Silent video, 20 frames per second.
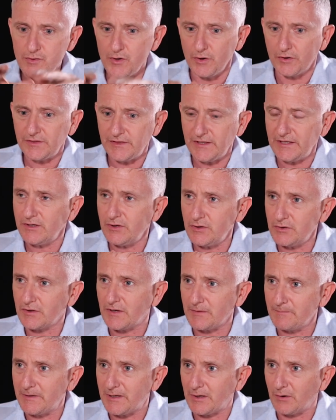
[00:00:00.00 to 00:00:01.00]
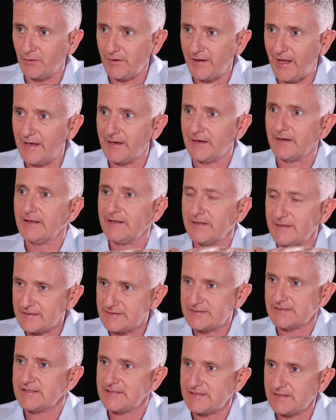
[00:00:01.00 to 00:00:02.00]
Nothing new can be created in the
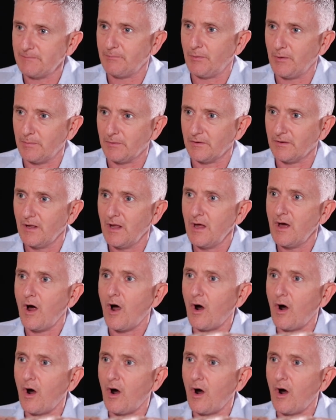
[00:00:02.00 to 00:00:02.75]
existing bubble,